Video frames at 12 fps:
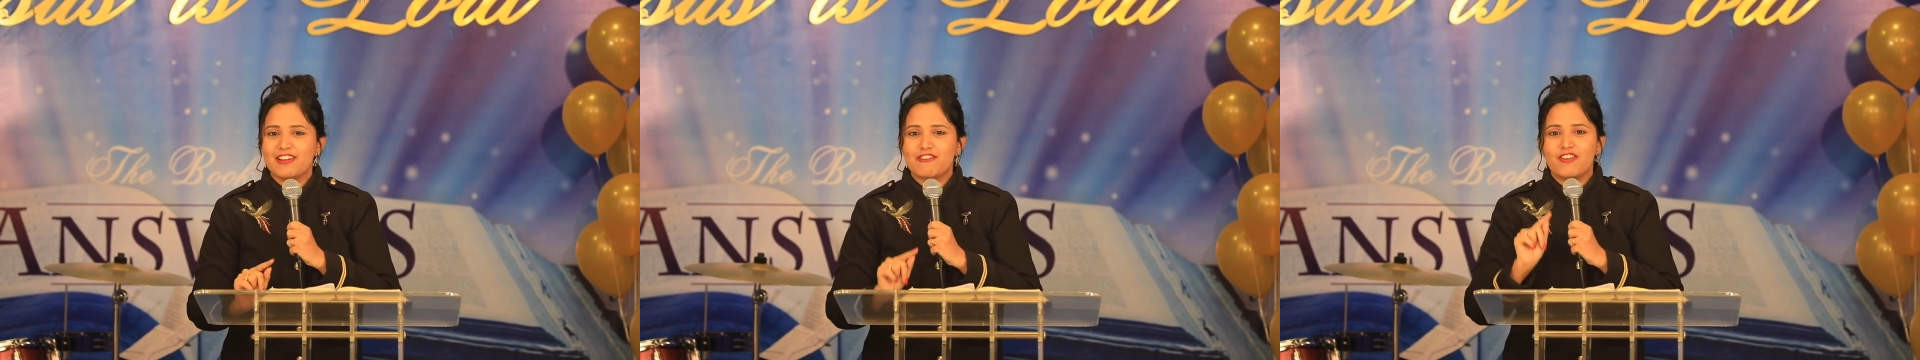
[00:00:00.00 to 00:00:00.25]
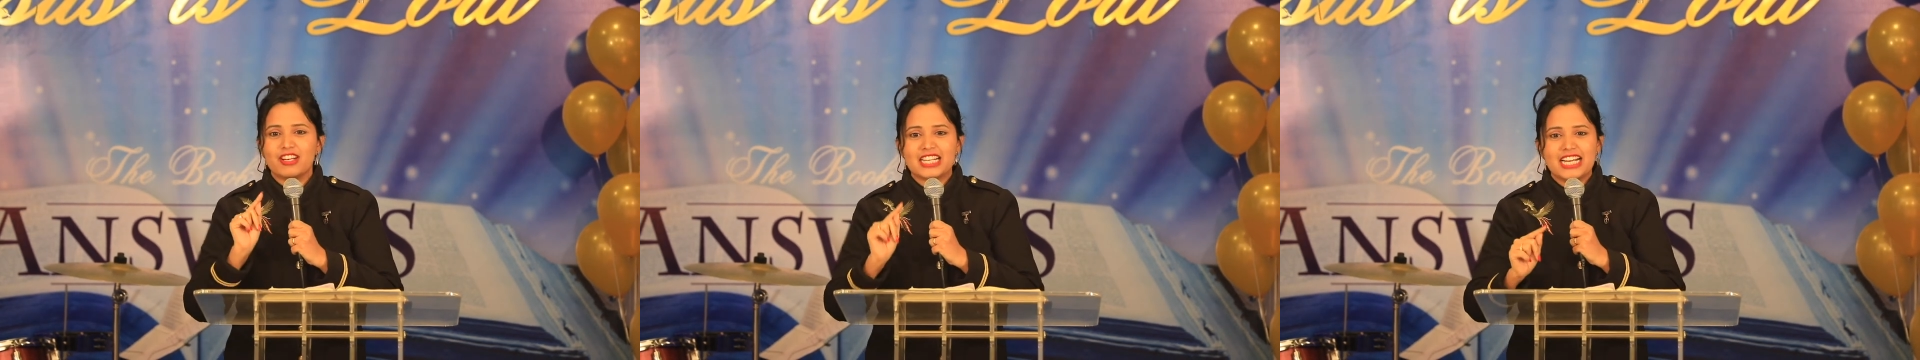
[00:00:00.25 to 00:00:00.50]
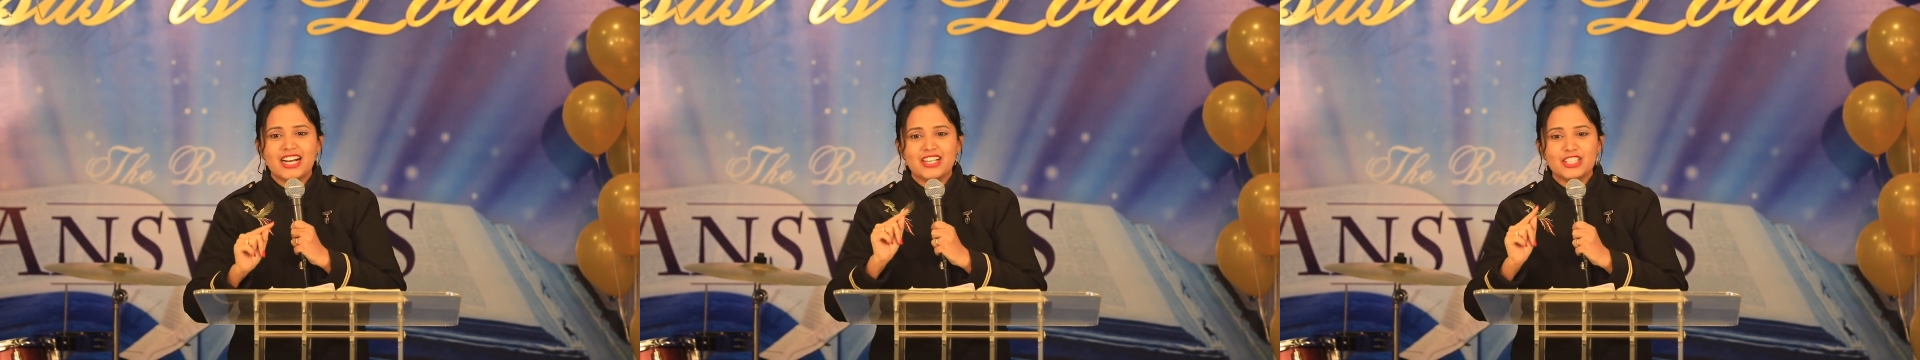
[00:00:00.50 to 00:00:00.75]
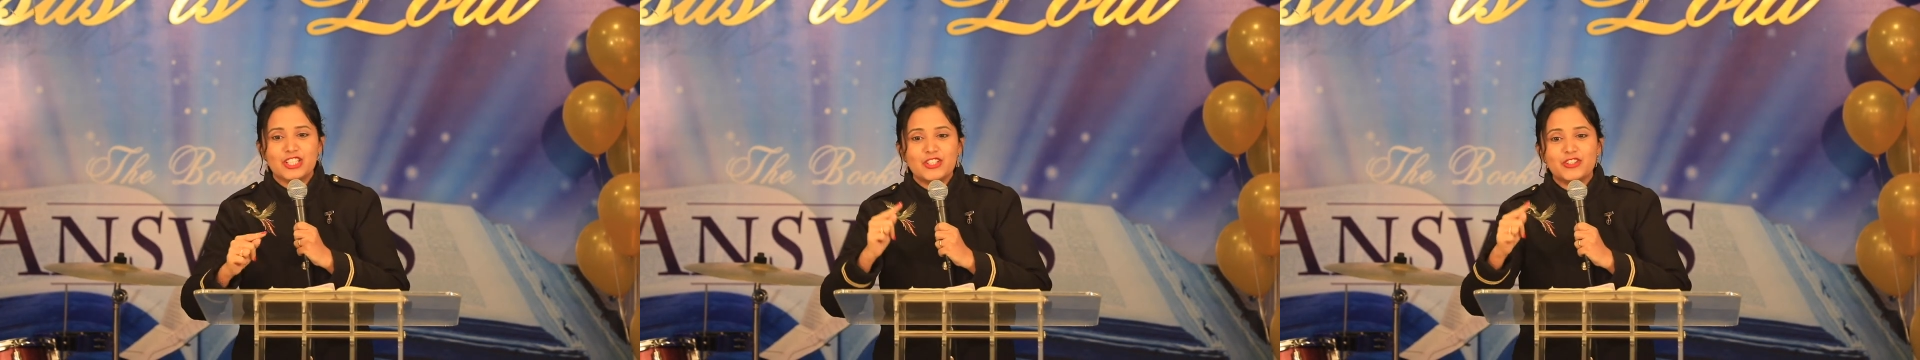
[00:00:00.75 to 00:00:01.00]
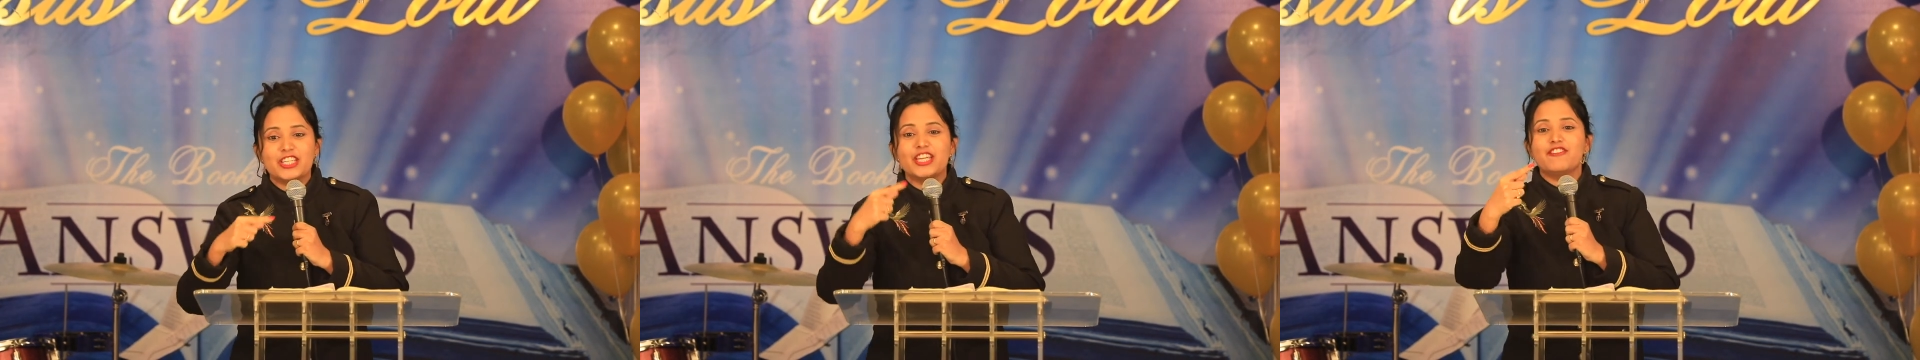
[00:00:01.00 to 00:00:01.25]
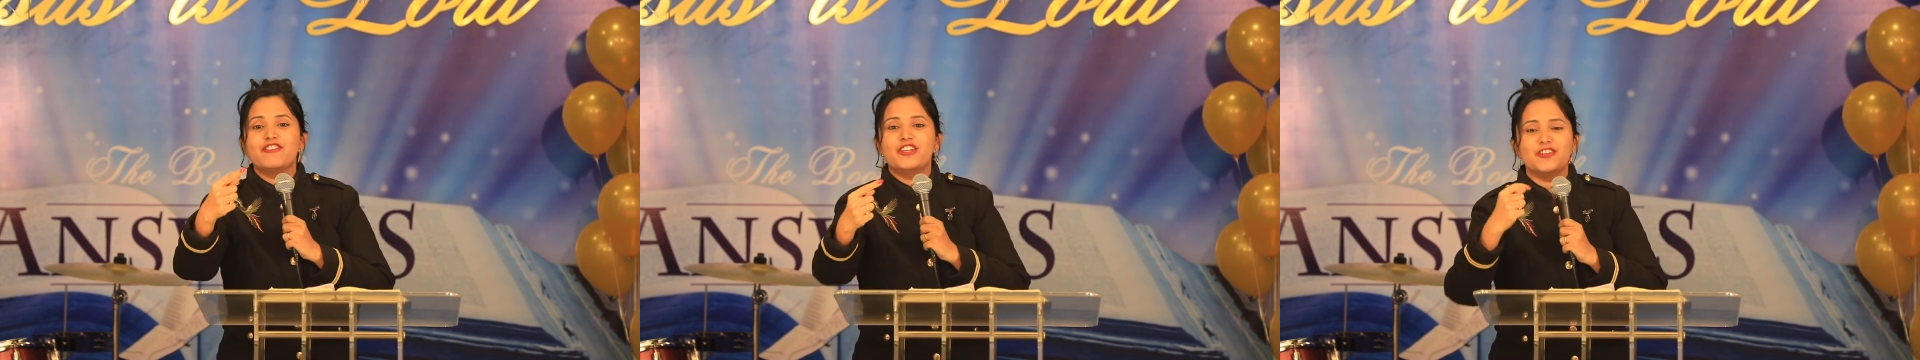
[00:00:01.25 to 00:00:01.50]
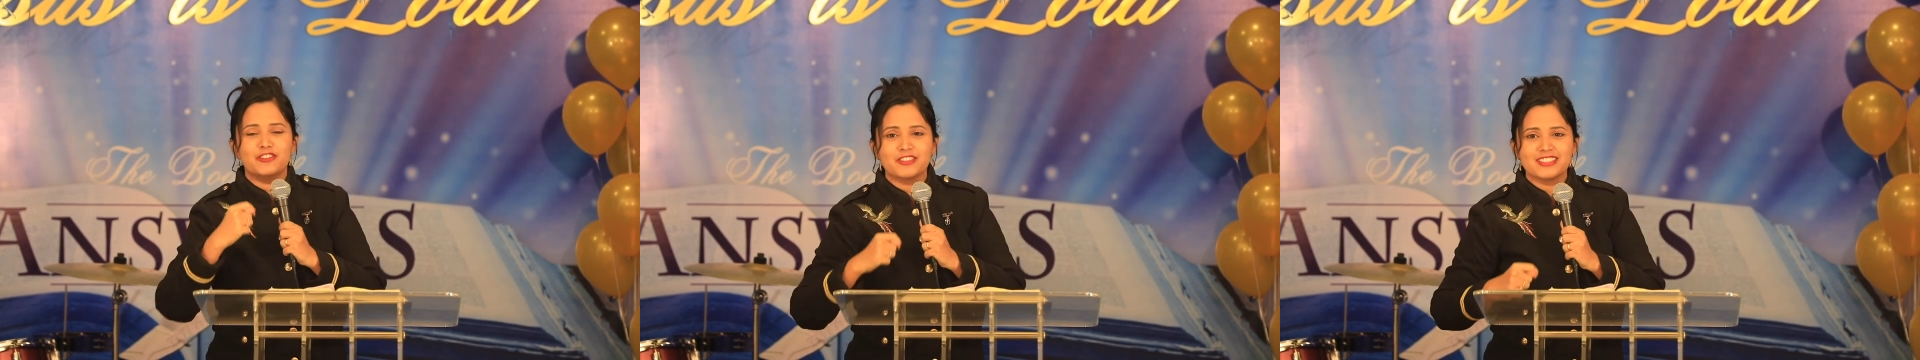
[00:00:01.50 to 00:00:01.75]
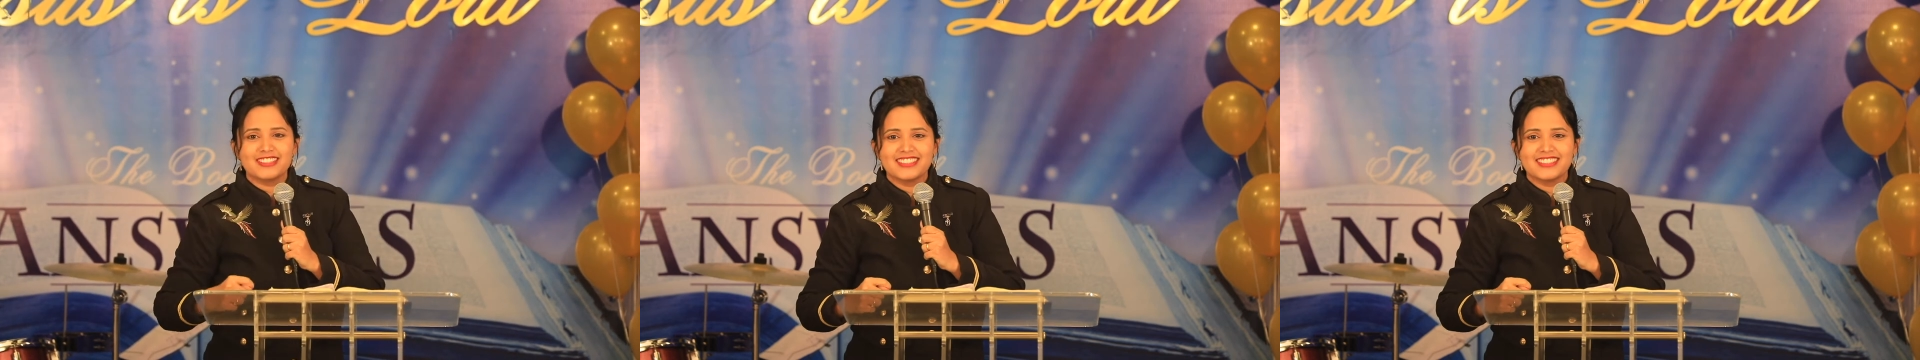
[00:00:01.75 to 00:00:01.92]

for God to give you.